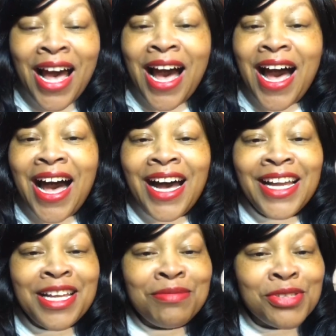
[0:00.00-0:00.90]
I
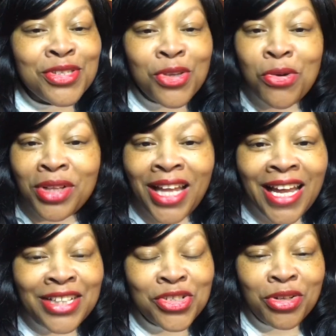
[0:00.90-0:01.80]
am so
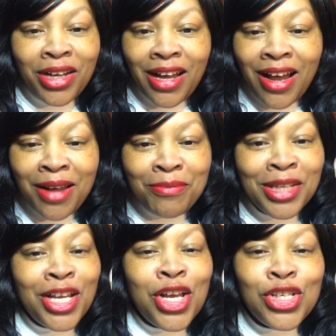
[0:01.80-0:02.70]
glad you're up.
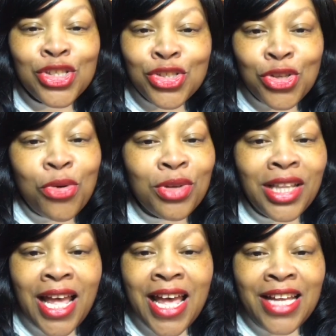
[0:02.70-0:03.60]
So
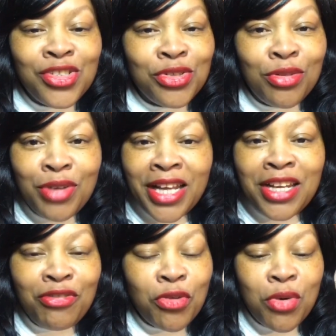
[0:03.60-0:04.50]
glad you're ready
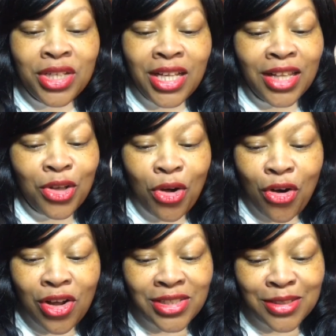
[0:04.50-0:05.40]
for another
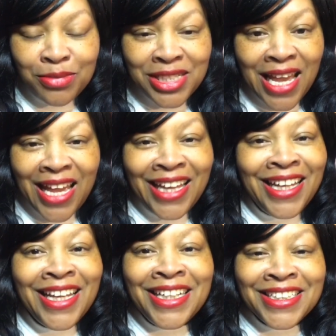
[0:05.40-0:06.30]
awesome day.
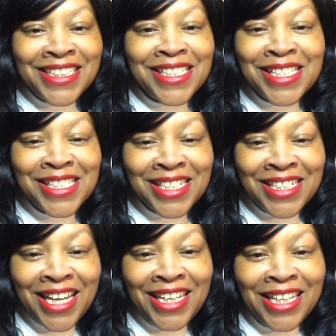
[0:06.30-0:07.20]
This is the
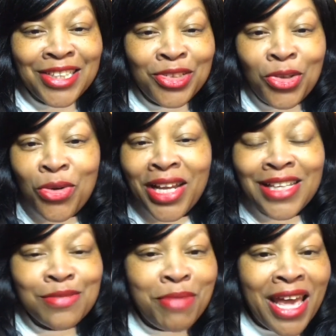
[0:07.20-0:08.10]
day that the Lord has
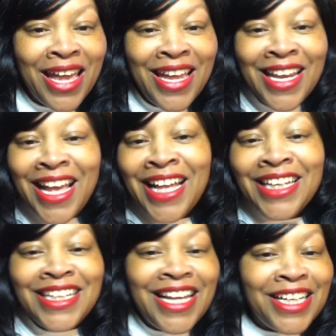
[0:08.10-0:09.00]
made.
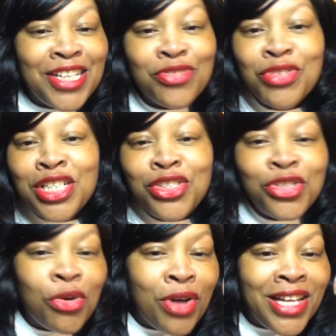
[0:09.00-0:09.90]
Let us
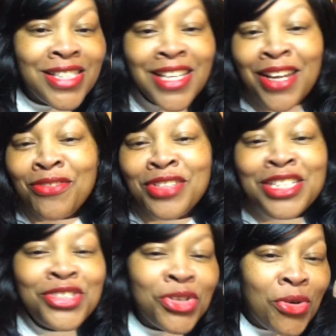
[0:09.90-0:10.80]
rejoice,
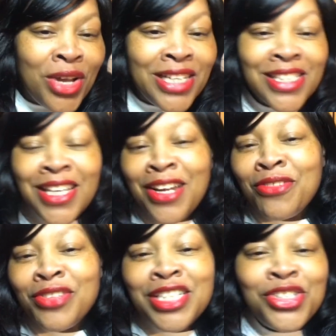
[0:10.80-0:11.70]
rejoice,
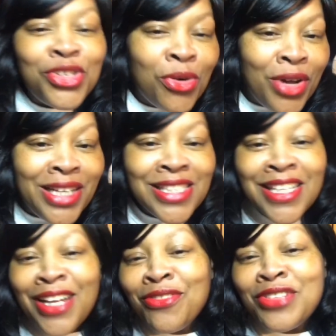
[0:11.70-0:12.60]
rejoice,
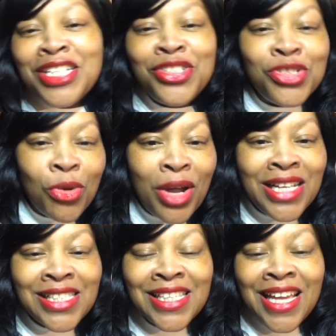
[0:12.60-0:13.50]
rejoice,